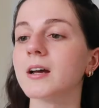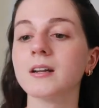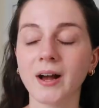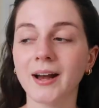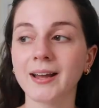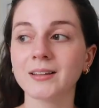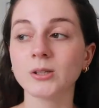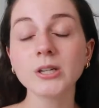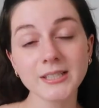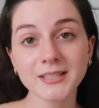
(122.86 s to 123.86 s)
god. I
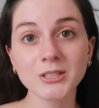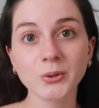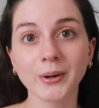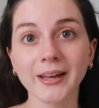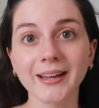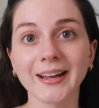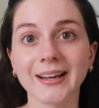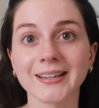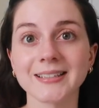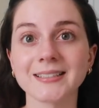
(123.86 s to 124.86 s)
looked into it
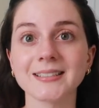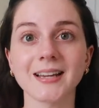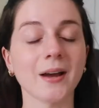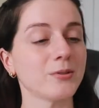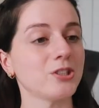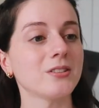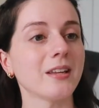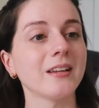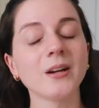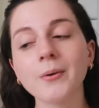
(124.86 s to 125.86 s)
and I was just
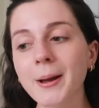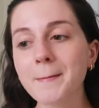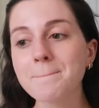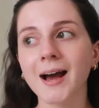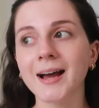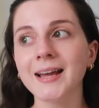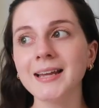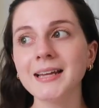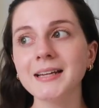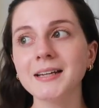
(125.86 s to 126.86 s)
like, you know what,
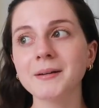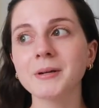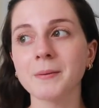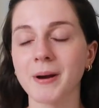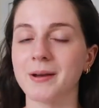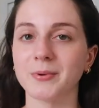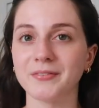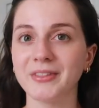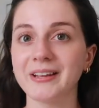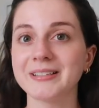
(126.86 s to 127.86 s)
I am gonna buy one
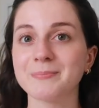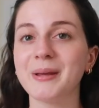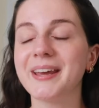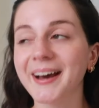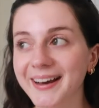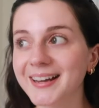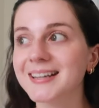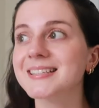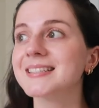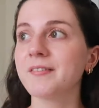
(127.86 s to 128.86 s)
of these
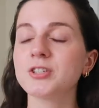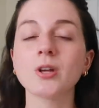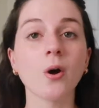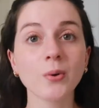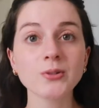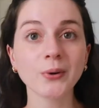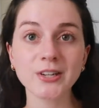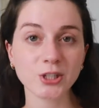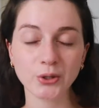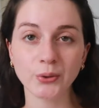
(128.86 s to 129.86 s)
because I've just always
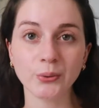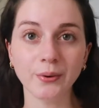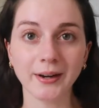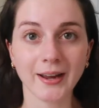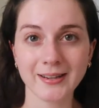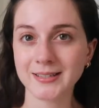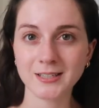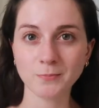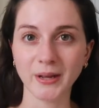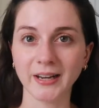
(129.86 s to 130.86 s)
wanted to get into
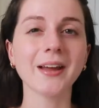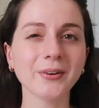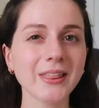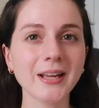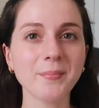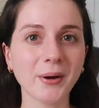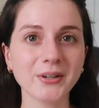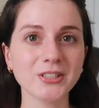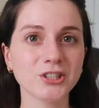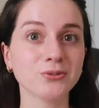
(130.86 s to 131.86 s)
spin. Everything about
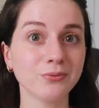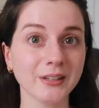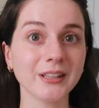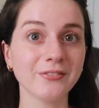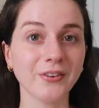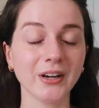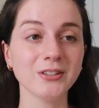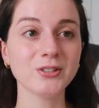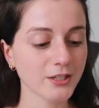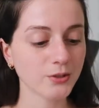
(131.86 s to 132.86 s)
it is just really
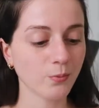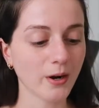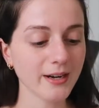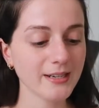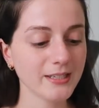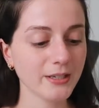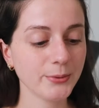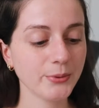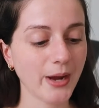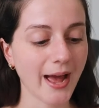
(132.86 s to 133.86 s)
fun. I just wanted
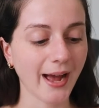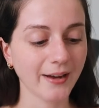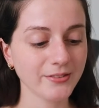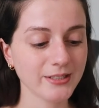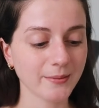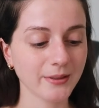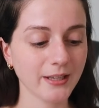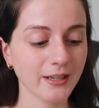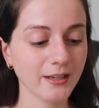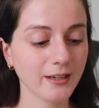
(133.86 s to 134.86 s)
to have
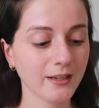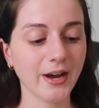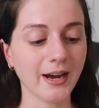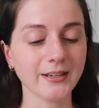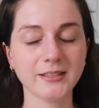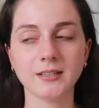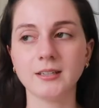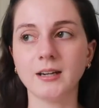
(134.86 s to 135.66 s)
something that